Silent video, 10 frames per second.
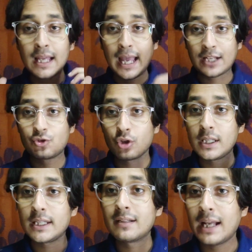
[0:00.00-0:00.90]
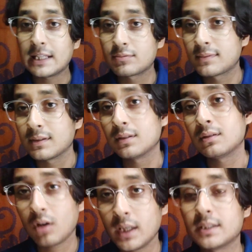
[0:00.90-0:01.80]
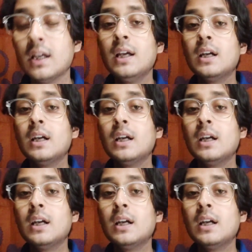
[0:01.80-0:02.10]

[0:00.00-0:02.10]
actually grasp the knowledge